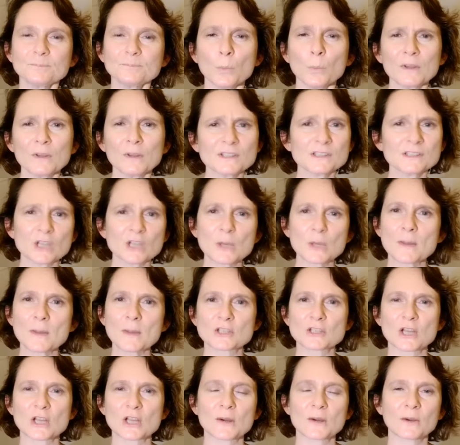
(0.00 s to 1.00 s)
We got so
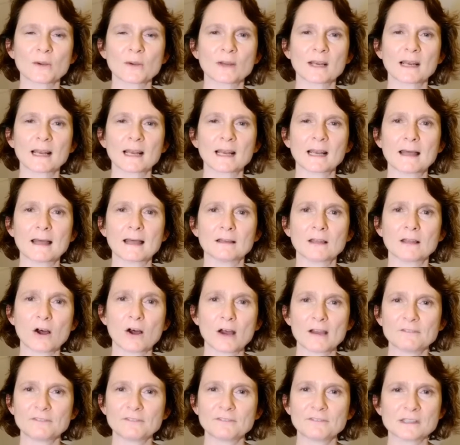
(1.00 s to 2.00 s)
much going on in our
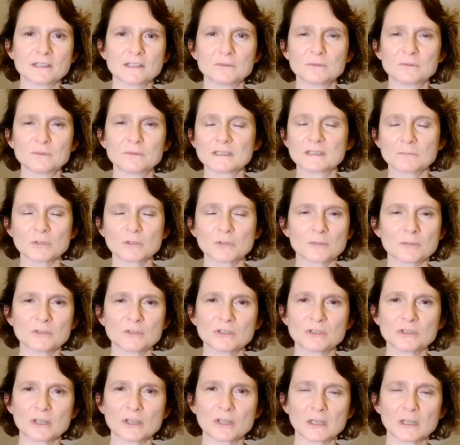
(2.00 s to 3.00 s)
life, and sometimes,
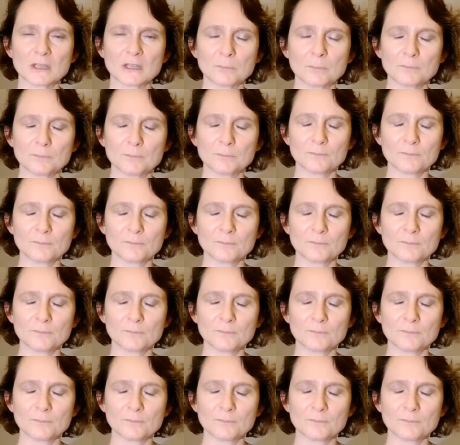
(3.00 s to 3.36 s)
you know, you can